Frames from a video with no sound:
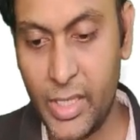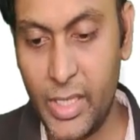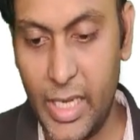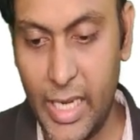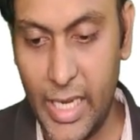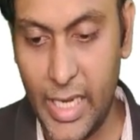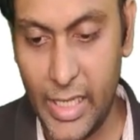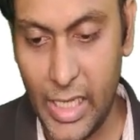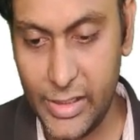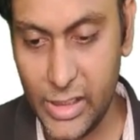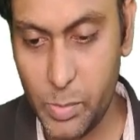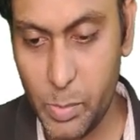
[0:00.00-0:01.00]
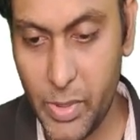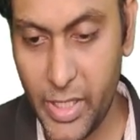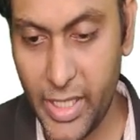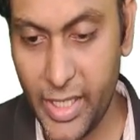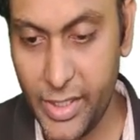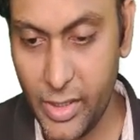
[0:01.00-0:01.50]
and I'll just bring
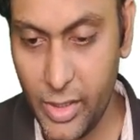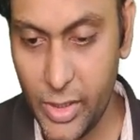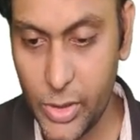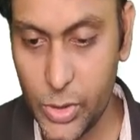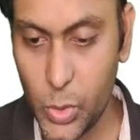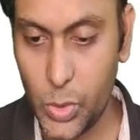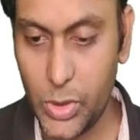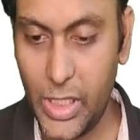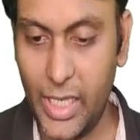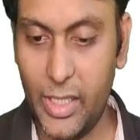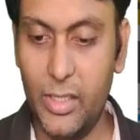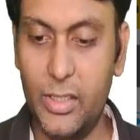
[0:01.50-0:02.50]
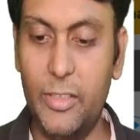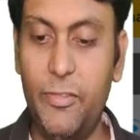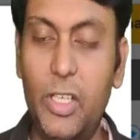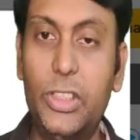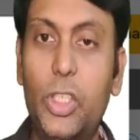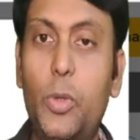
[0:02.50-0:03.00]
it here so that the
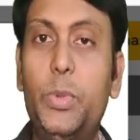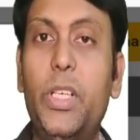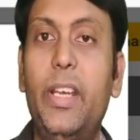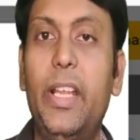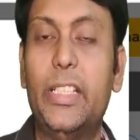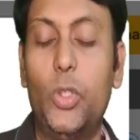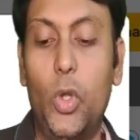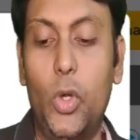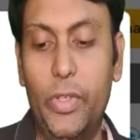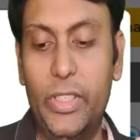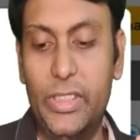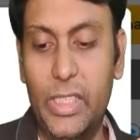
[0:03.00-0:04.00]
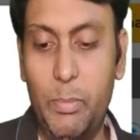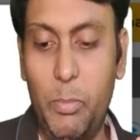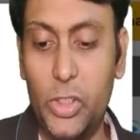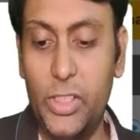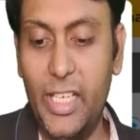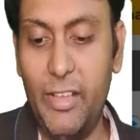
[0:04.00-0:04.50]
first option is always a
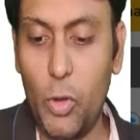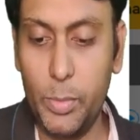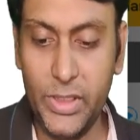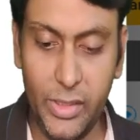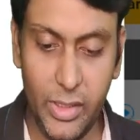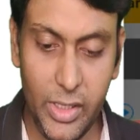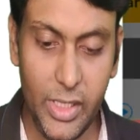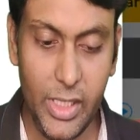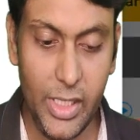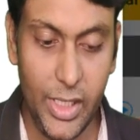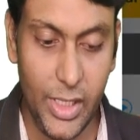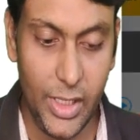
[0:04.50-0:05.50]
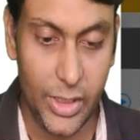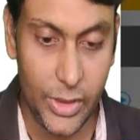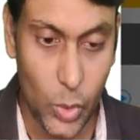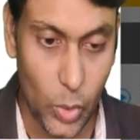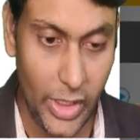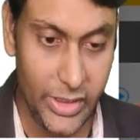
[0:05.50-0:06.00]
positive option. So
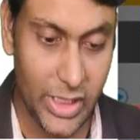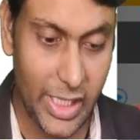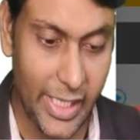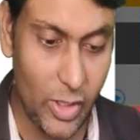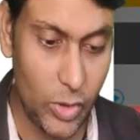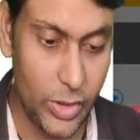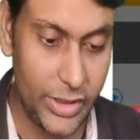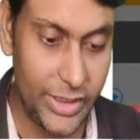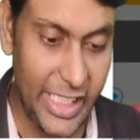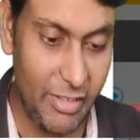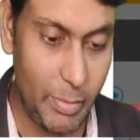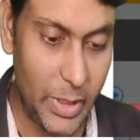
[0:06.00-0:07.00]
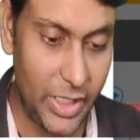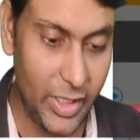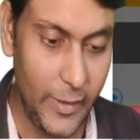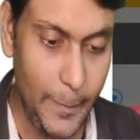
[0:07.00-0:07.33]
let's click on the save button,